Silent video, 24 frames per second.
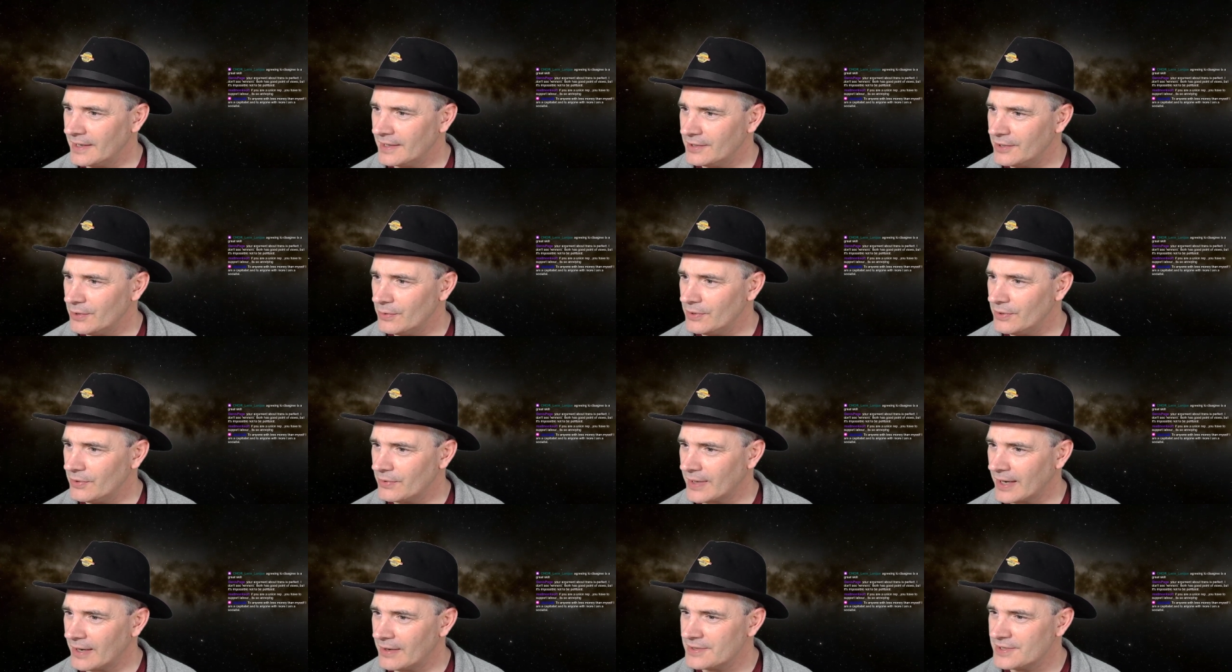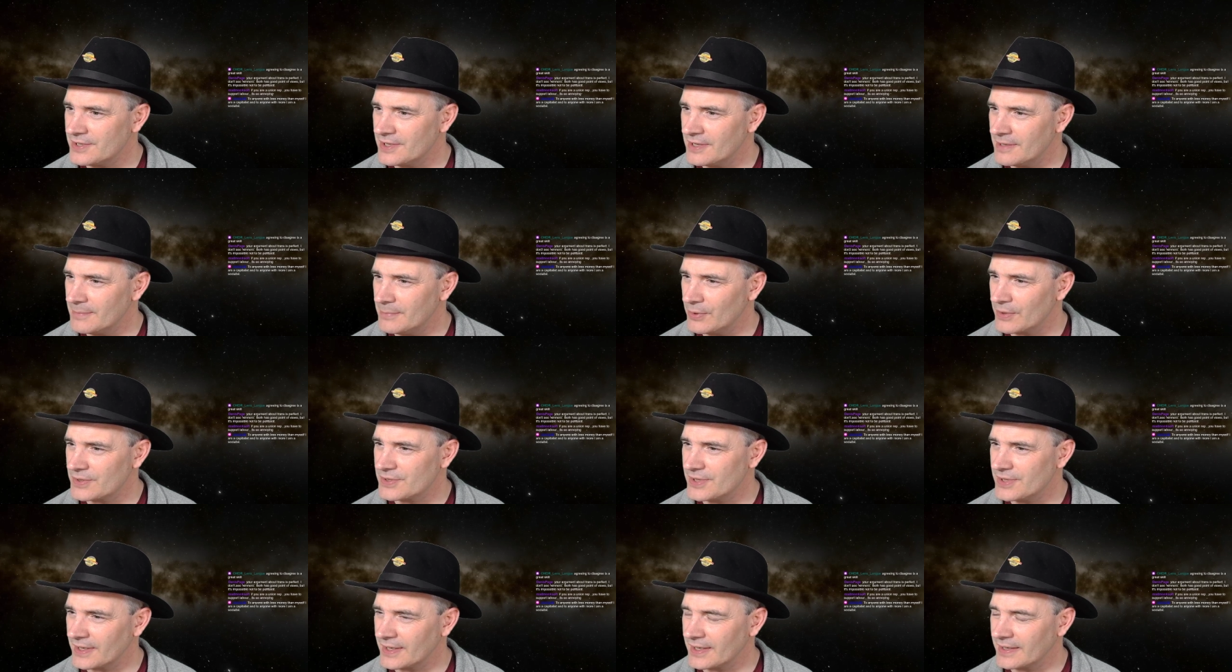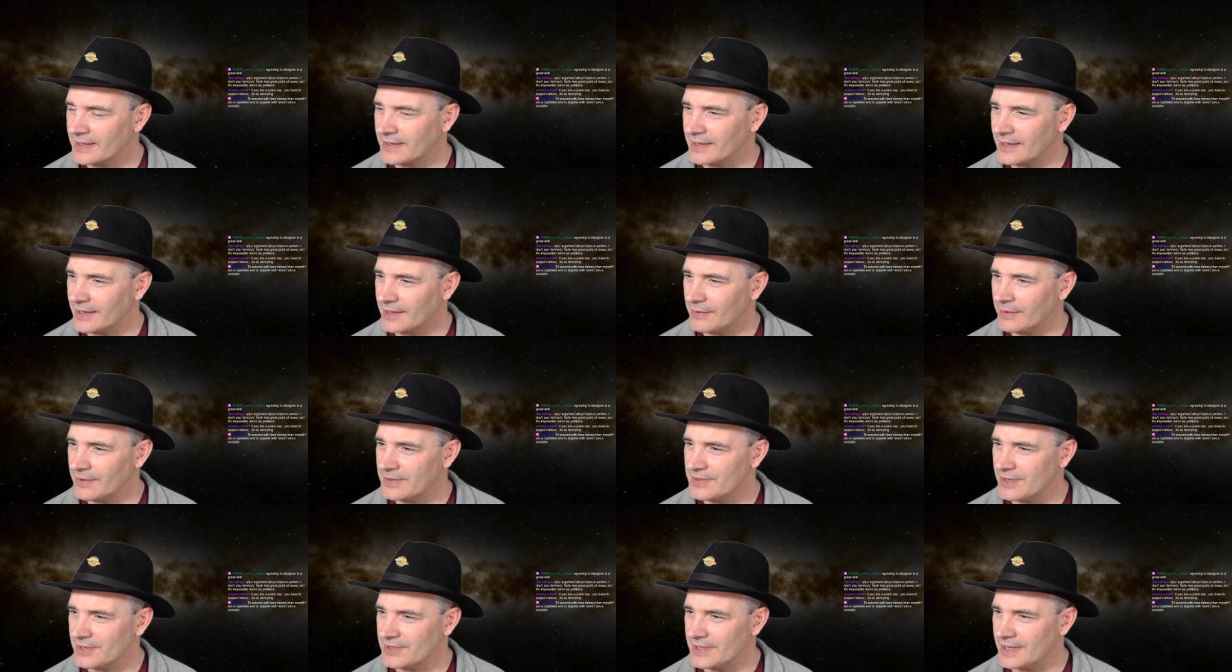you and your characters in the books that
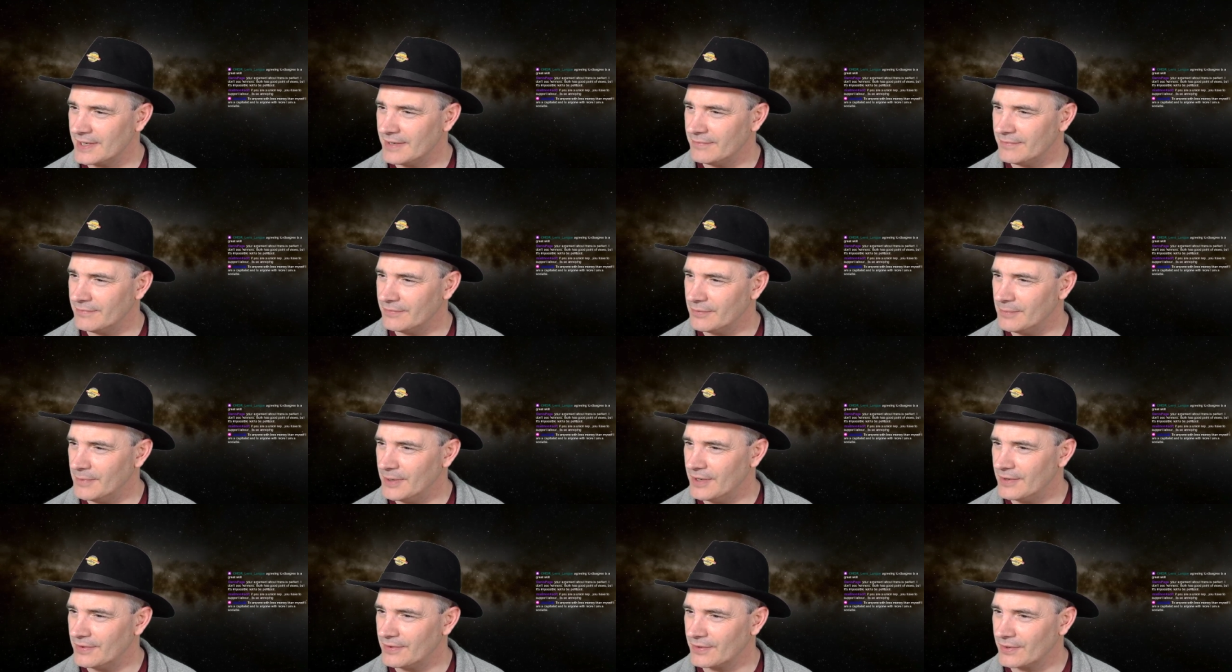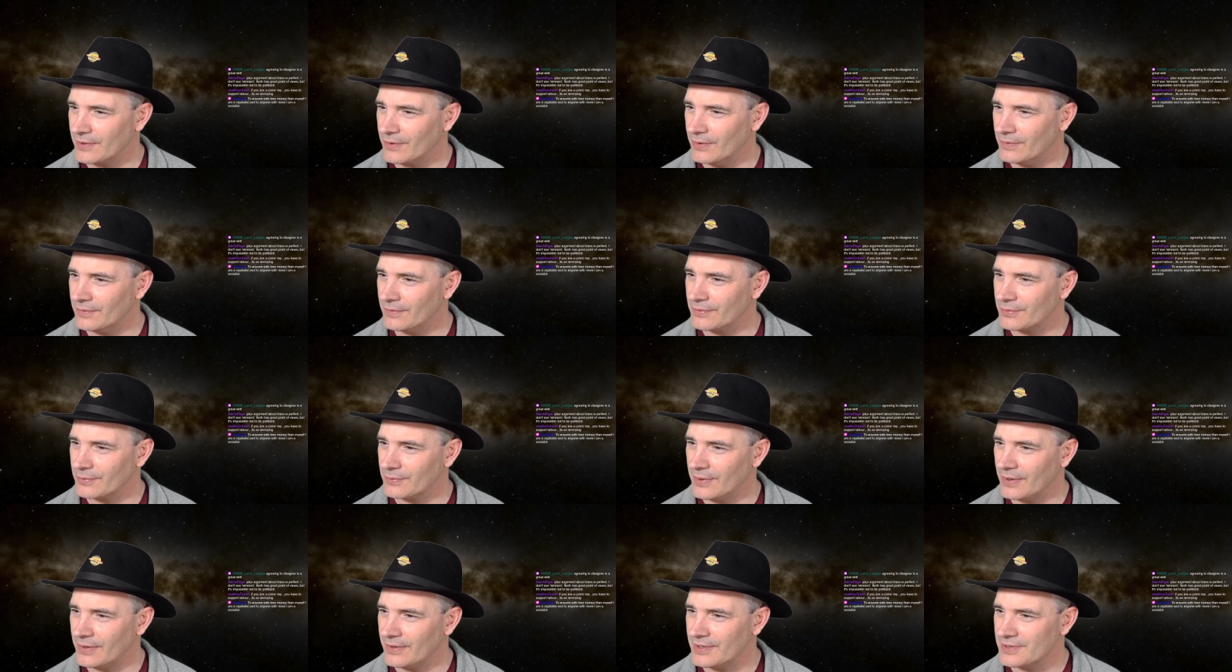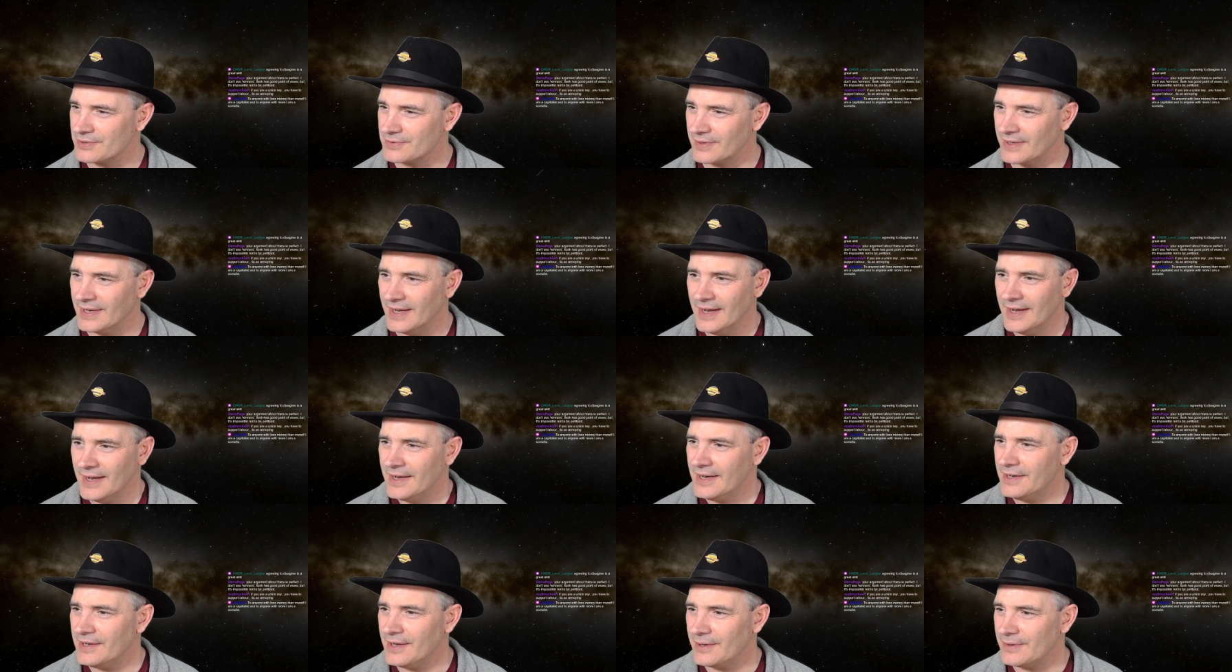criticise even from Earth and gone through our history,
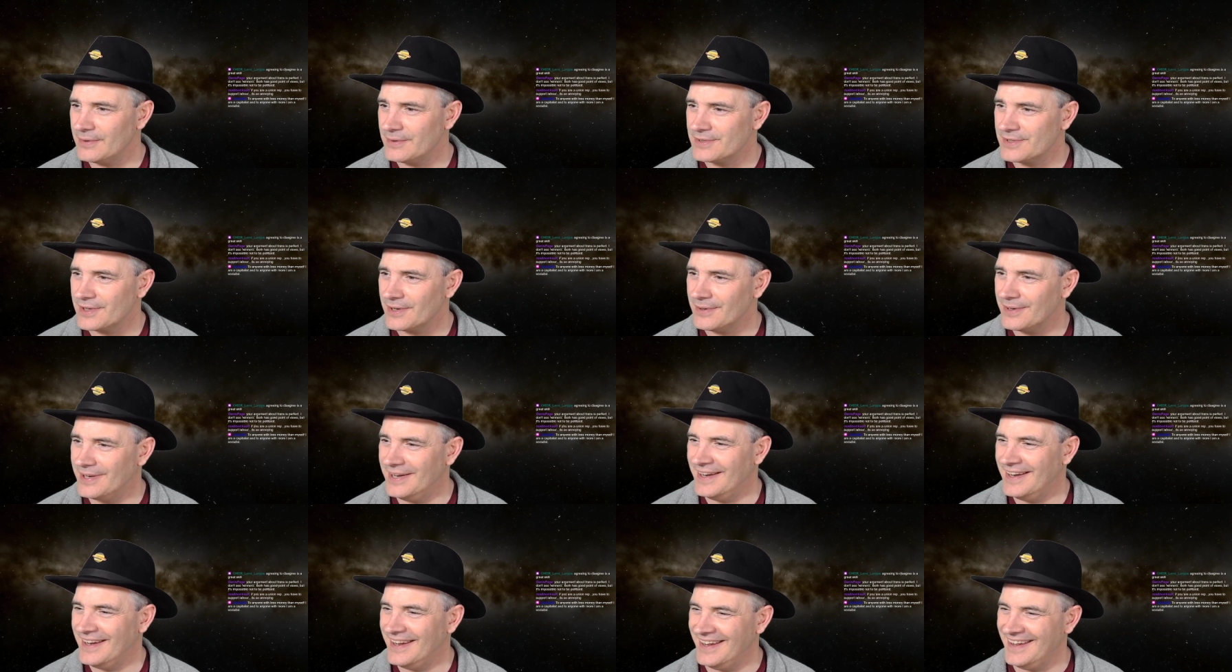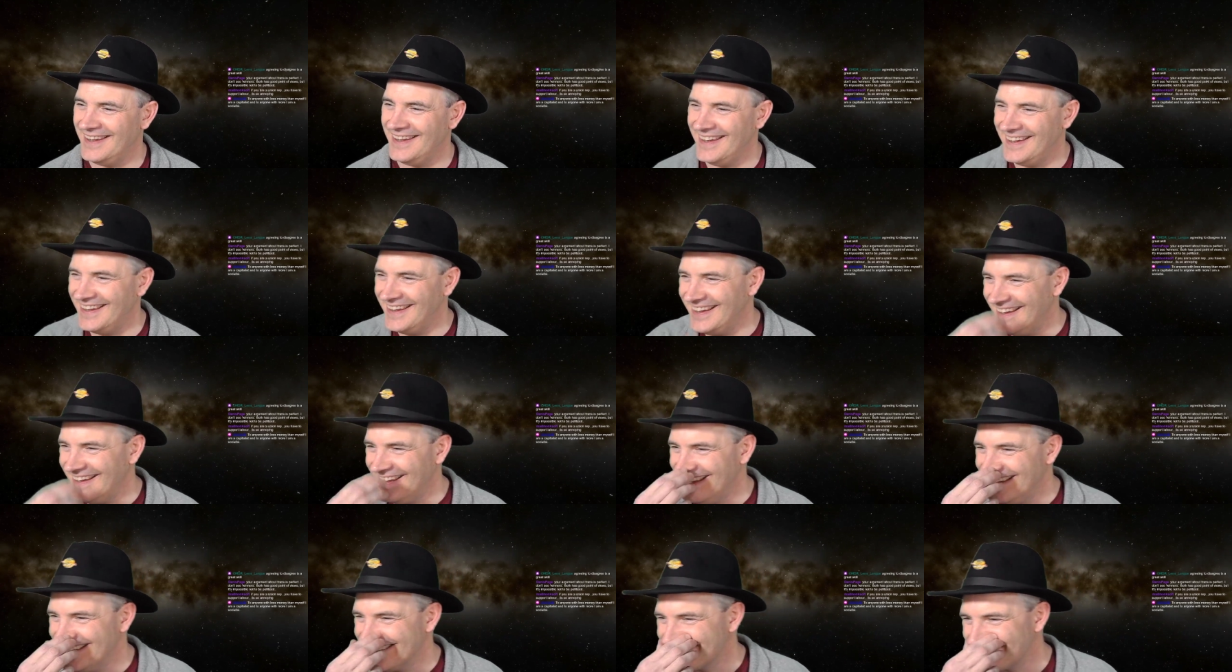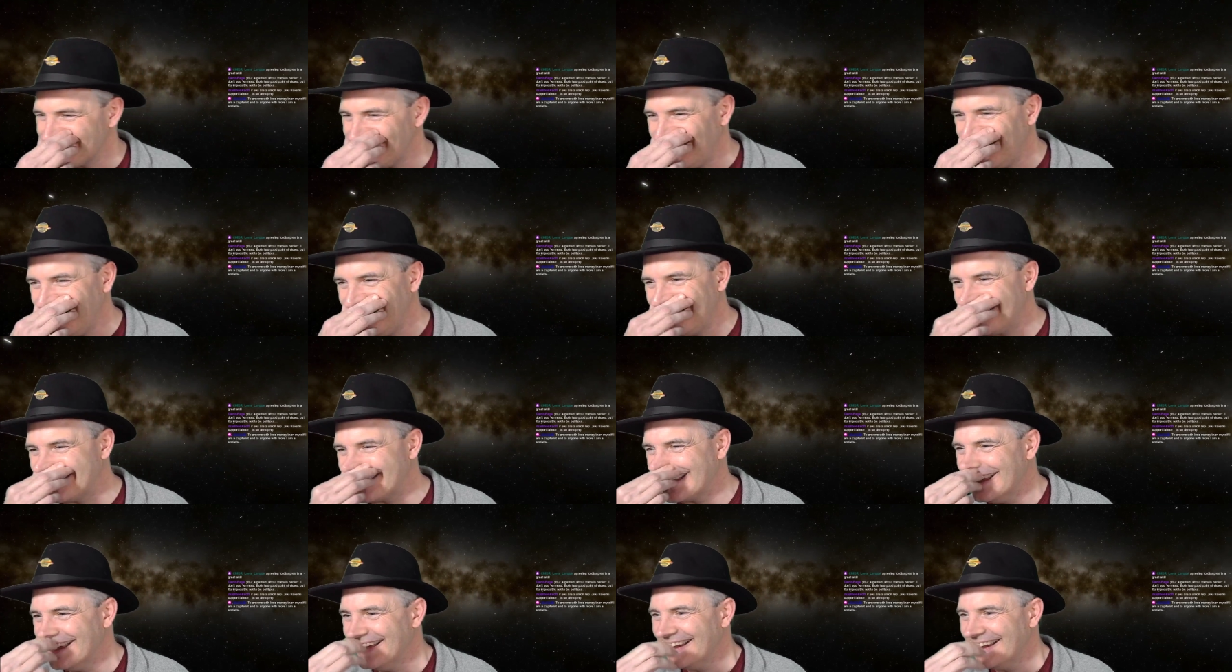so that's right.